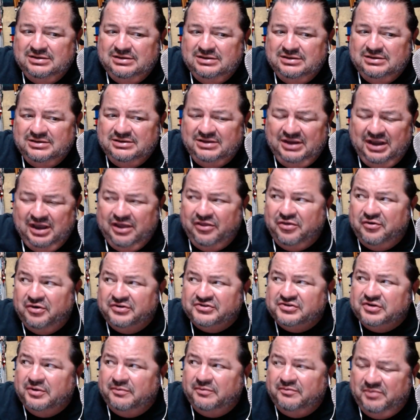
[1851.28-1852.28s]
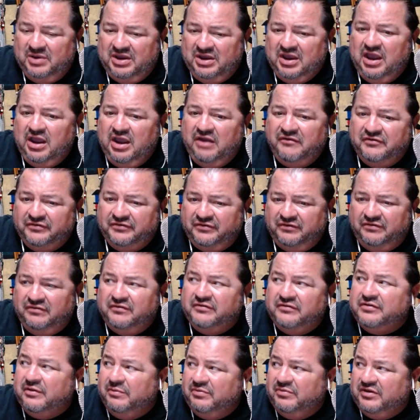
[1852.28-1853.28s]
Yeah, there are some behaviors and
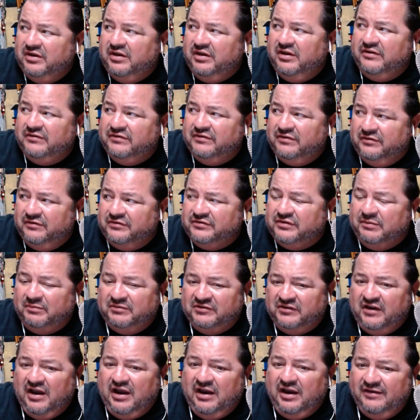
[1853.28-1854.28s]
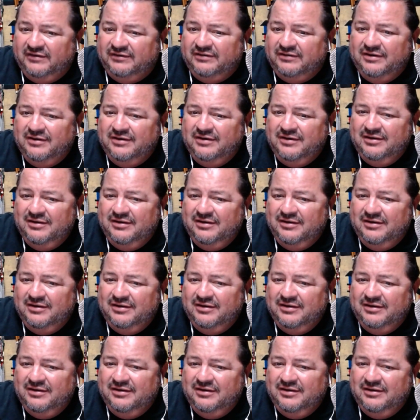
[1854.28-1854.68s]
there's some things and there's some signs.